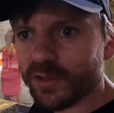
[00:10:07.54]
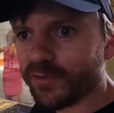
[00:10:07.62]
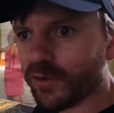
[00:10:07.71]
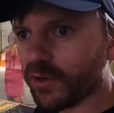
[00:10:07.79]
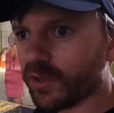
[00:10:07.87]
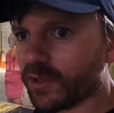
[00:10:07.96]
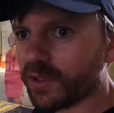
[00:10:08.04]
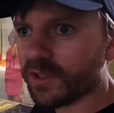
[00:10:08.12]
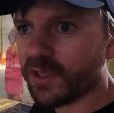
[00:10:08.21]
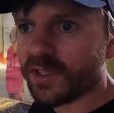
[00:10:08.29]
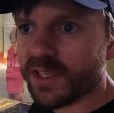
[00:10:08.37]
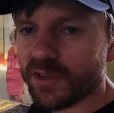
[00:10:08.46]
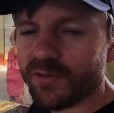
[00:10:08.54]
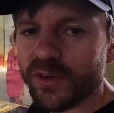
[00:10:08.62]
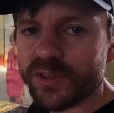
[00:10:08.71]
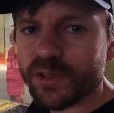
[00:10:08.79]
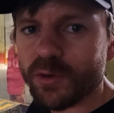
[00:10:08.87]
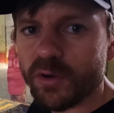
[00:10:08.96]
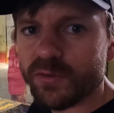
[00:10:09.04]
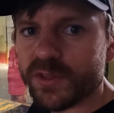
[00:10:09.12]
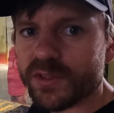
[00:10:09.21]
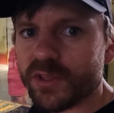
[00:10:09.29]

look for and take a photo of is